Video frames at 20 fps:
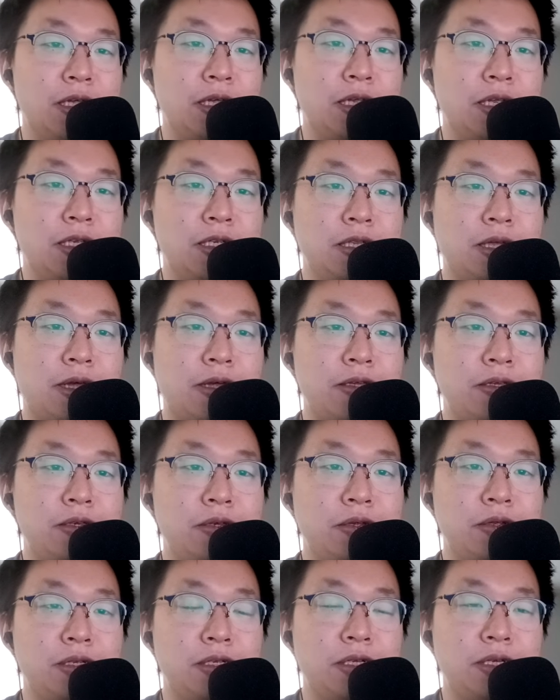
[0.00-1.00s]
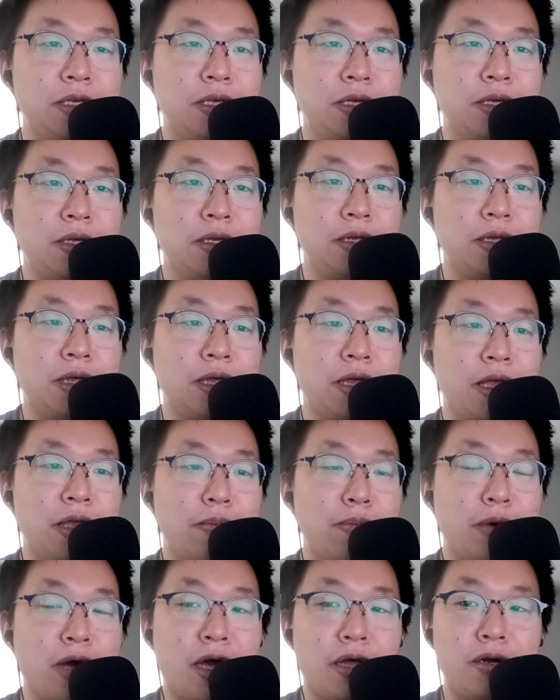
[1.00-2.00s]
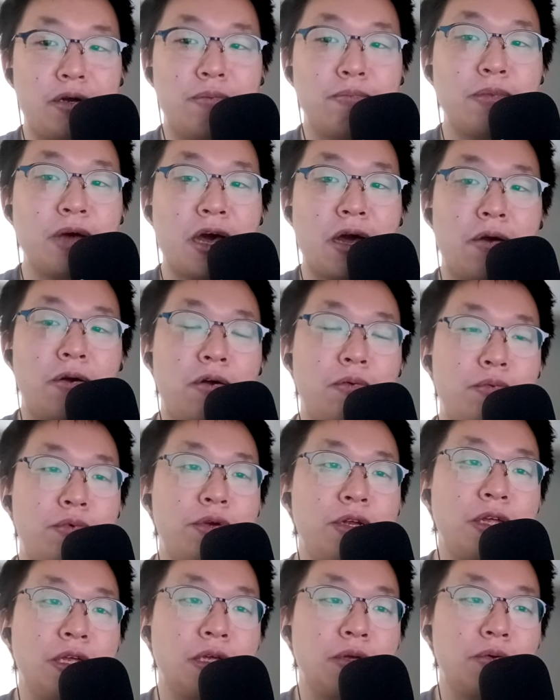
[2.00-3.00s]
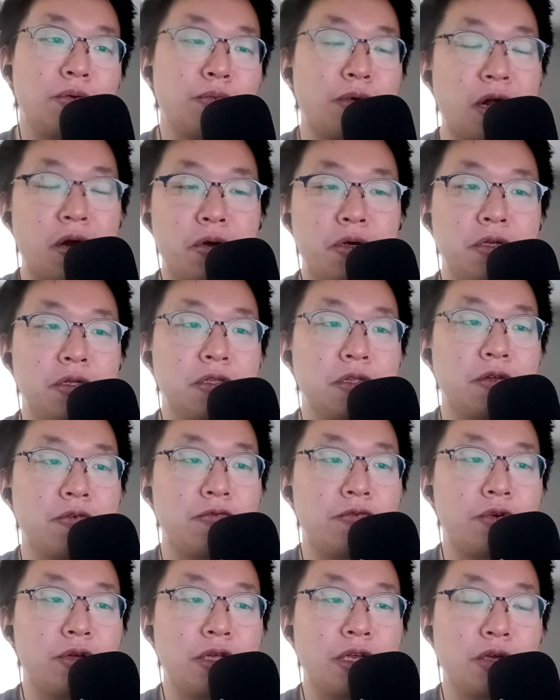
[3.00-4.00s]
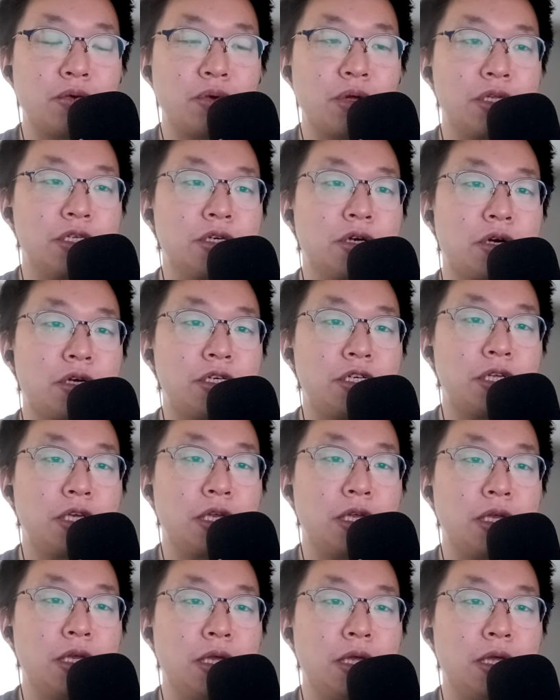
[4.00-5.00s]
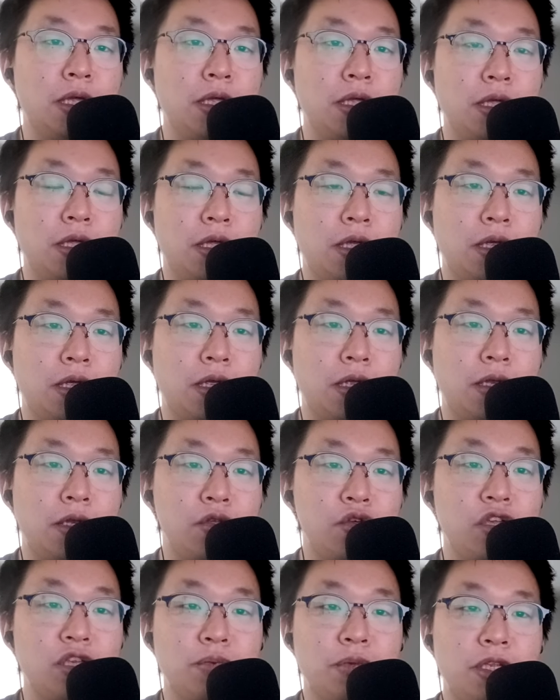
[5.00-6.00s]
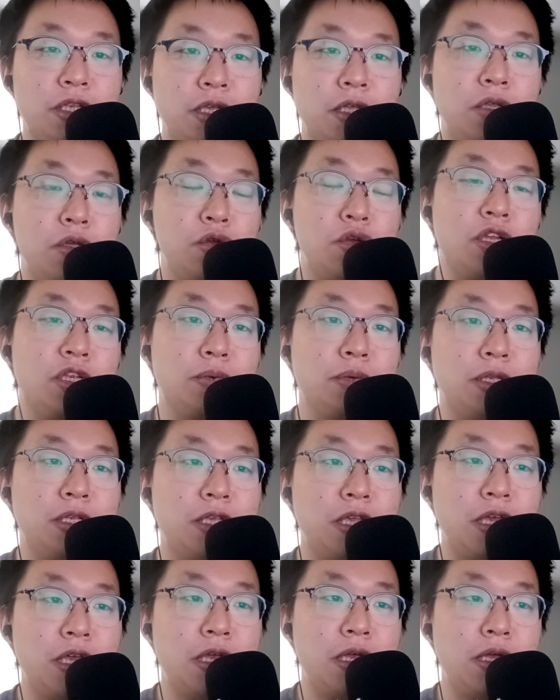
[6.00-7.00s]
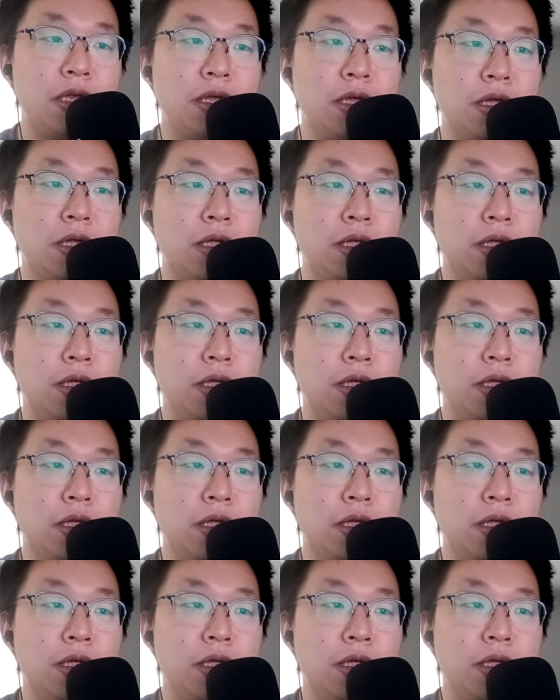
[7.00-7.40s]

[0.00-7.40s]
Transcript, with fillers: is that using a modern power brick with power delivery and quick charging and USB-C to USB-C,